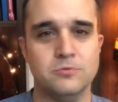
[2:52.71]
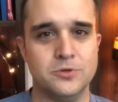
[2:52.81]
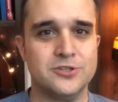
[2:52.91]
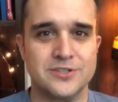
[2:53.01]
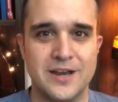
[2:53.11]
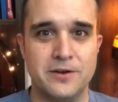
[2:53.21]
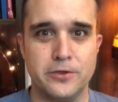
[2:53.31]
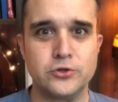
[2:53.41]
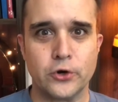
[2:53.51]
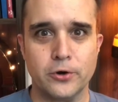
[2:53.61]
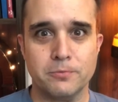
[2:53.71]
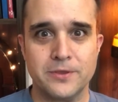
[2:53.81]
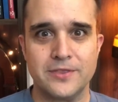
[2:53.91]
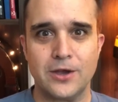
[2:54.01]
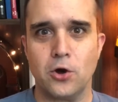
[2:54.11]
which is kind of the term that
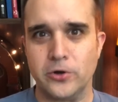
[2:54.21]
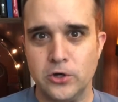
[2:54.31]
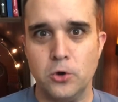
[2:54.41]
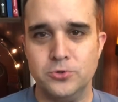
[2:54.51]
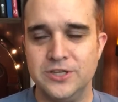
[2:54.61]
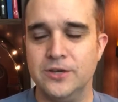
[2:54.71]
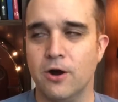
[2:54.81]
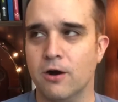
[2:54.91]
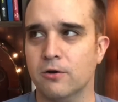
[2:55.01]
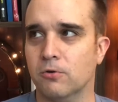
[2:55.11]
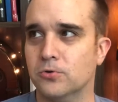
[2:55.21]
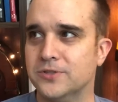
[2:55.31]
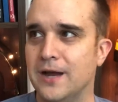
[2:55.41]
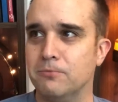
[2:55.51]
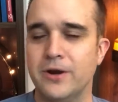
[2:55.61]
they call it, OTR,
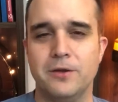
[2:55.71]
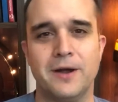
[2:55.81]
old-time radio.